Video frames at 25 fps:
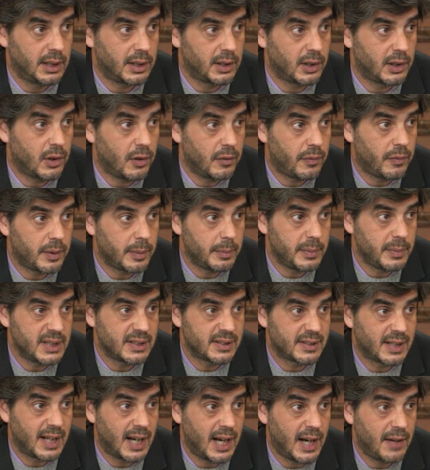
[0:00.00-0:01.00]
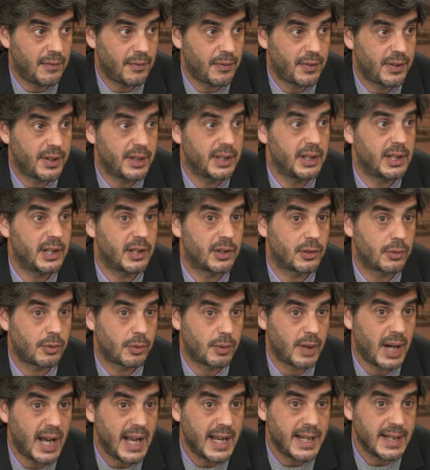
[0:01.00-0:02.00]
The governments have the
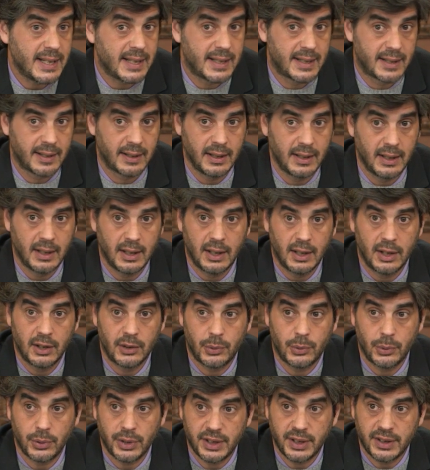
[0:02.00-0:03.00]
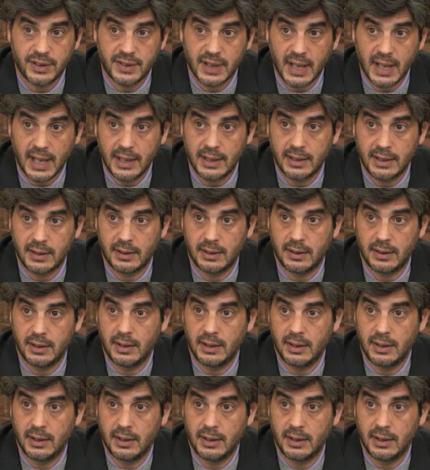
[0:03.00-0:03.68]
right to decide